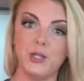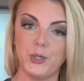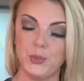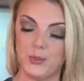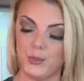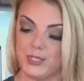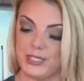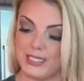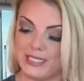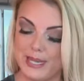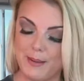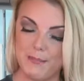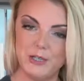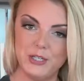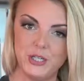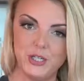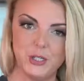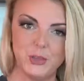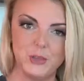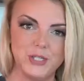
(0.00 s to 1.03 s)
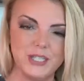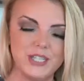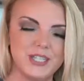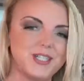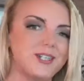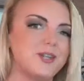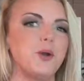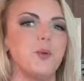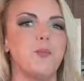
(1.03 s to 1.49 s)
juice. Lemon juice
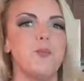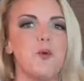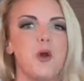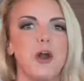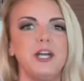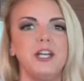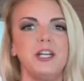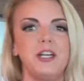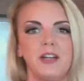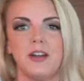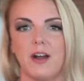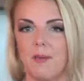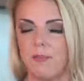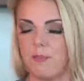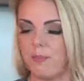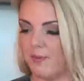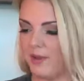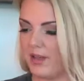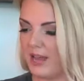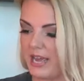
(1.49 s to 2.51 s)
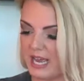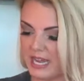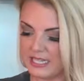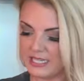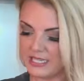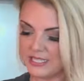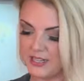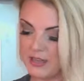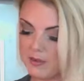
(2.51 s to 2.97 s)
is gonna brighten up.
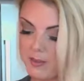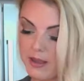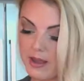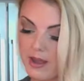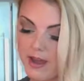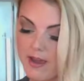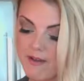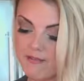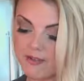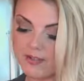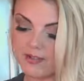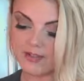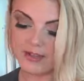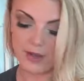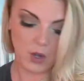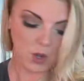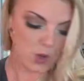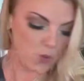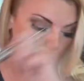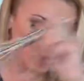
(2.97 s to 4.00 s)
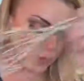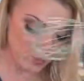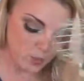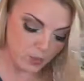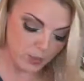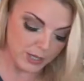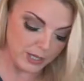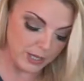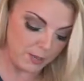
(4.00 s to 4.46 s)
It's gonna make everything
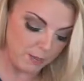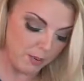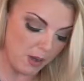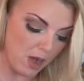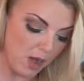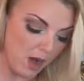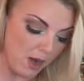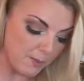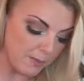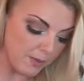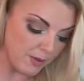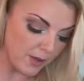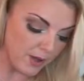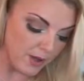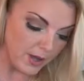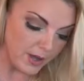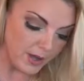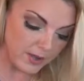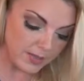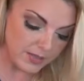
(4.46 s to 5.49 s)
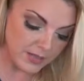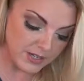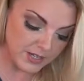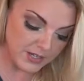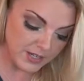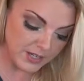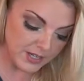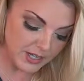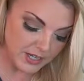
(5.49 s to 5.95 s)
really pop in the
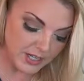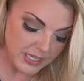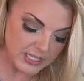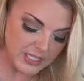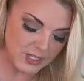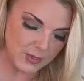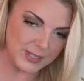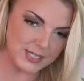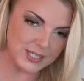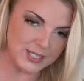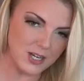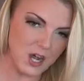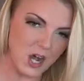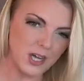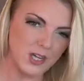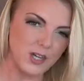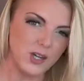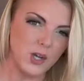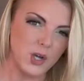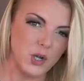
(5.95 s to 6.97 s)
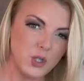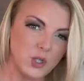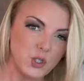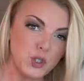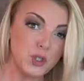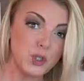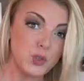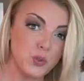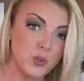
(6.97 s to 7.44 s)
tahini, so it's not
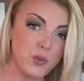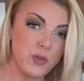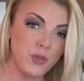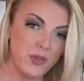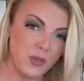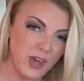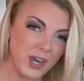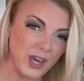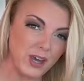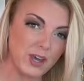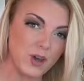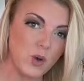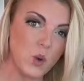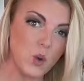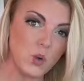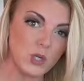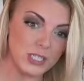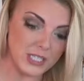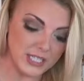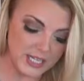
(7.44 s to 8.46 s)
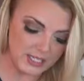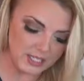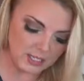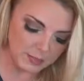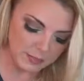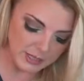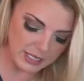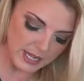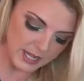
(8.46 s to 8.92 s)
too thick or
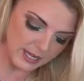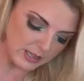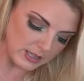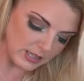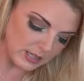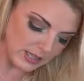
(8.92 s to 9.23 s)
sesame-like. The